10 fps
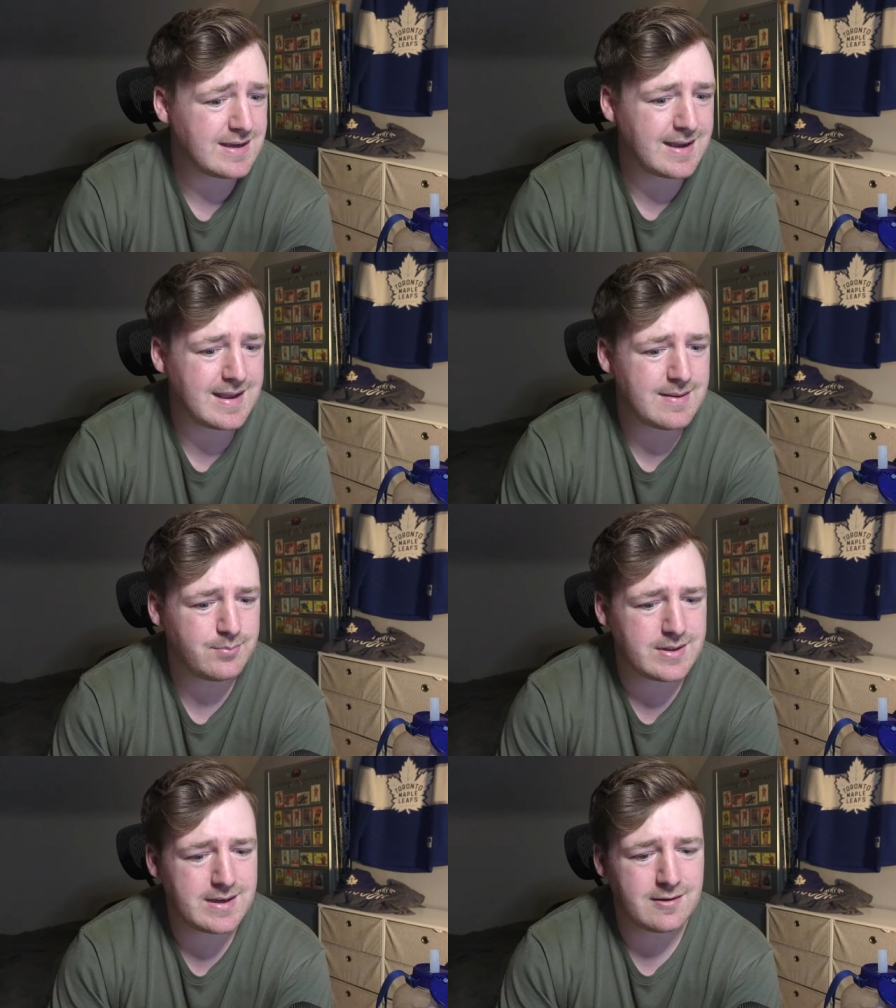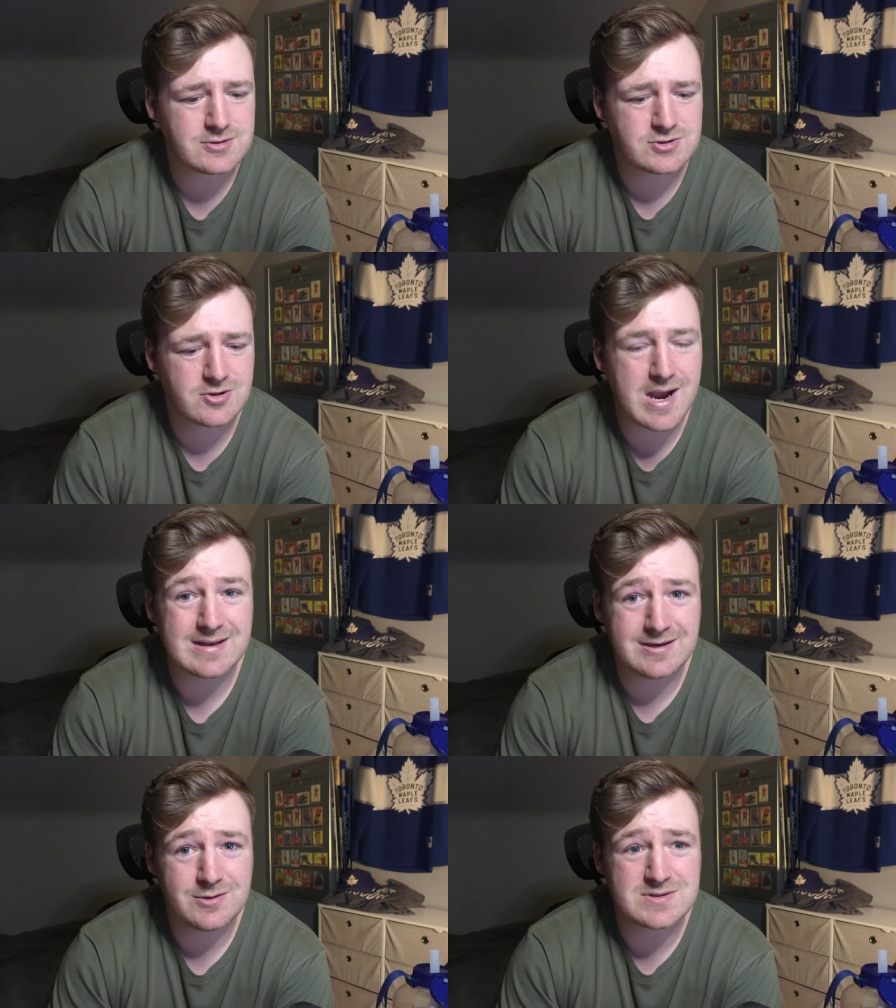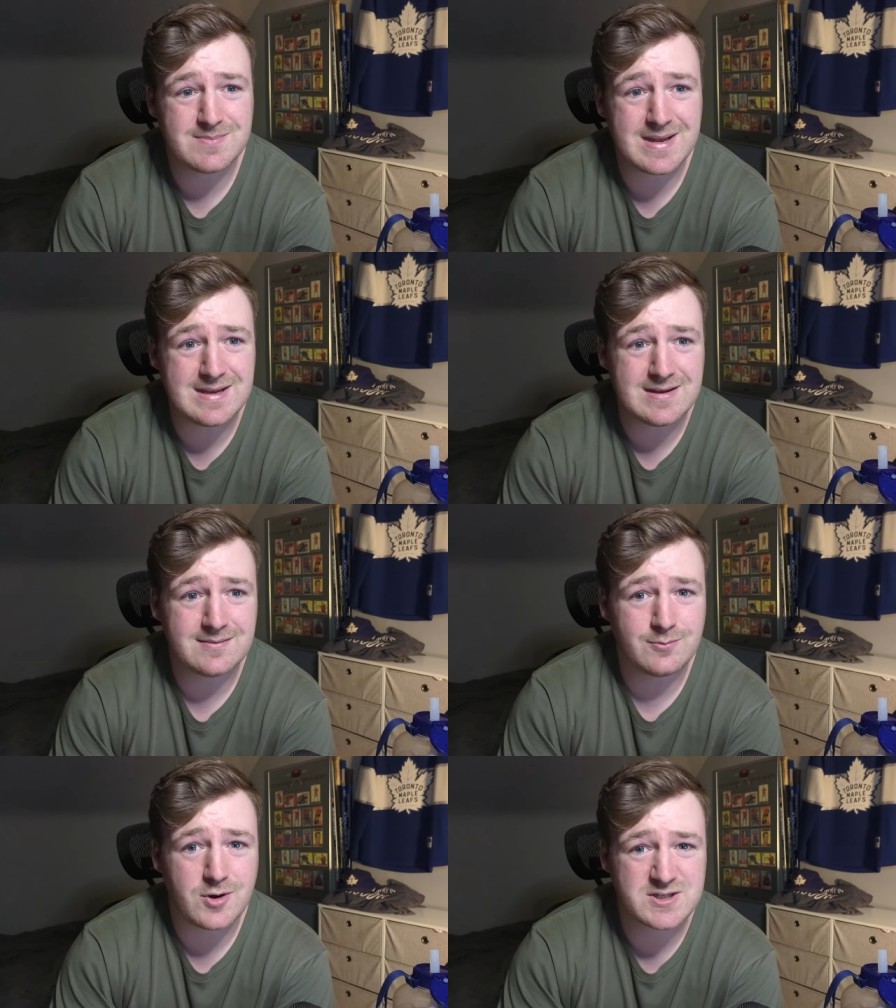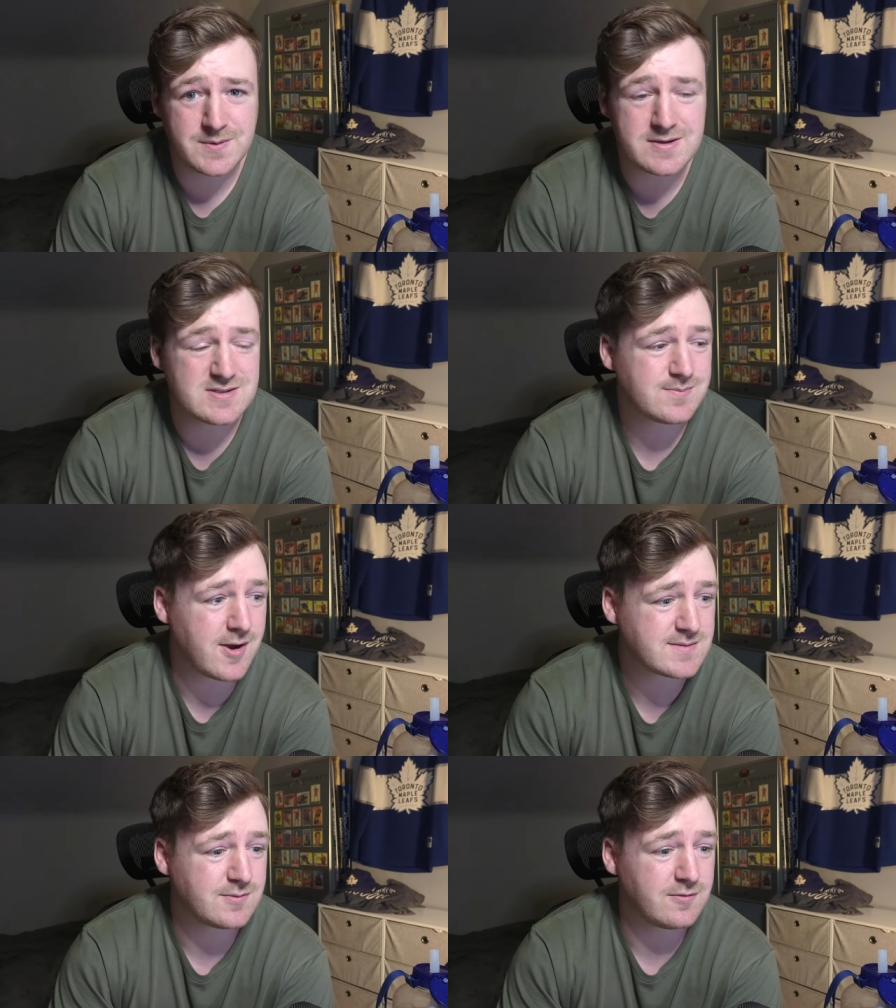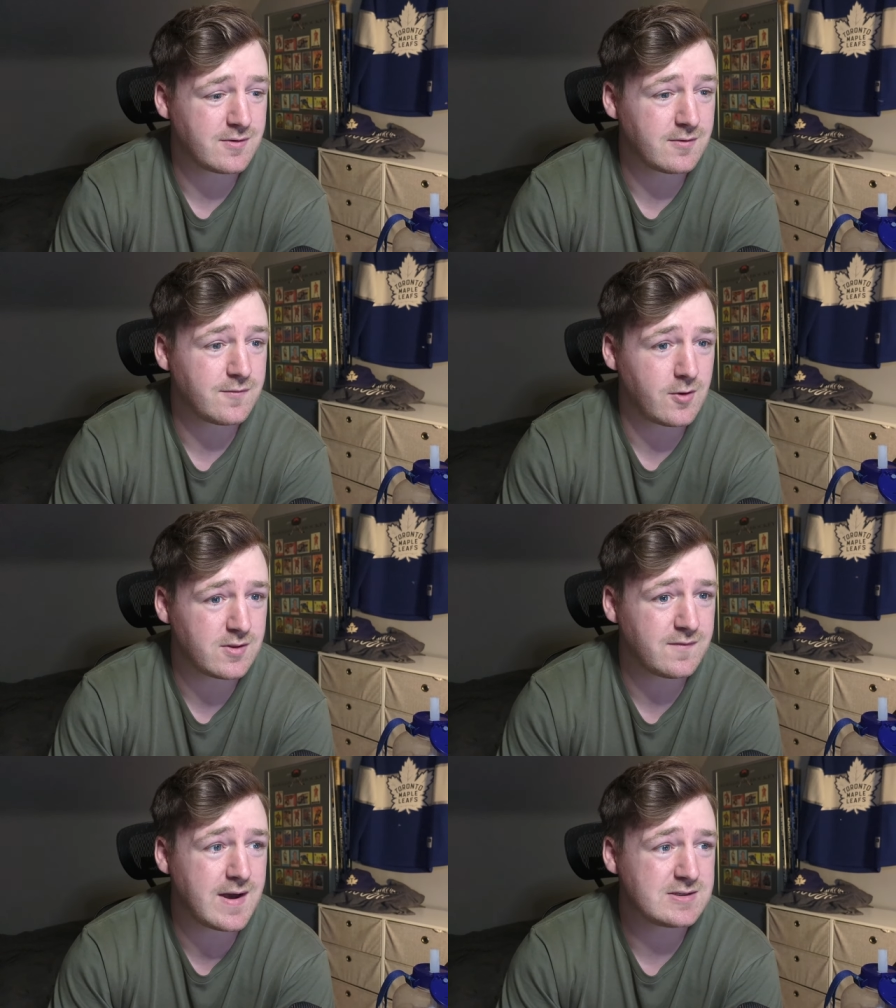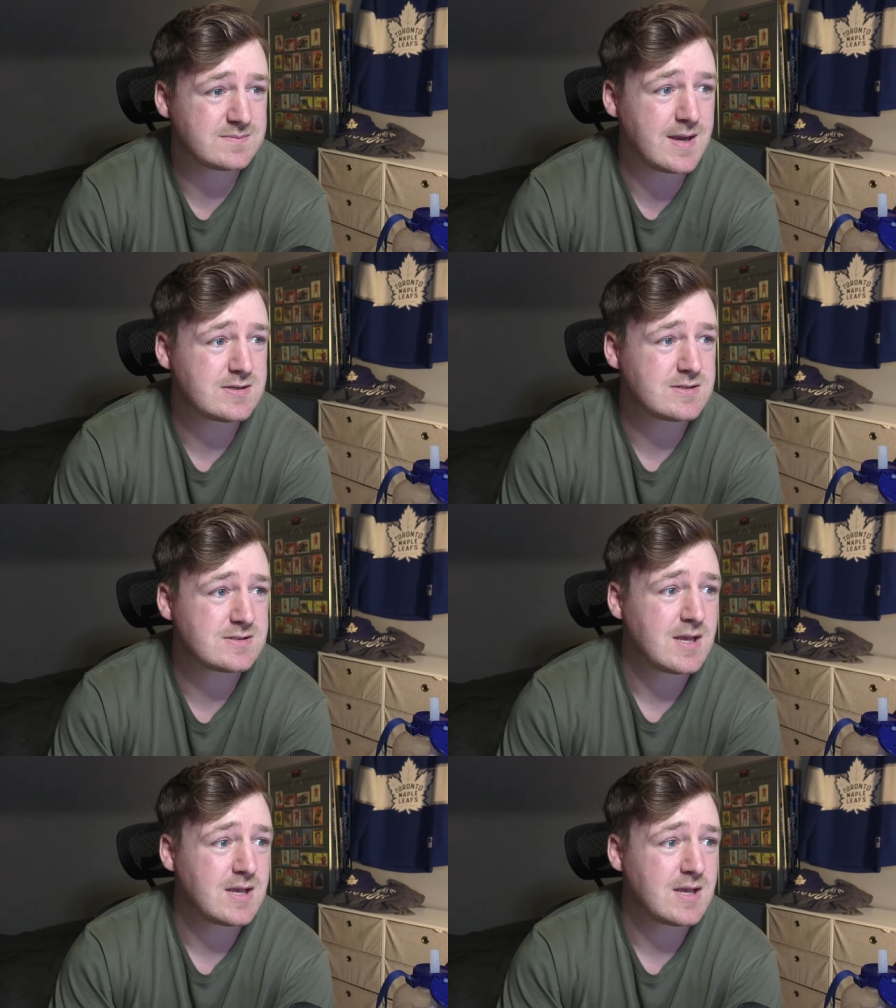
I am planning on trying to do as many watch parties as possible for all the finals matches.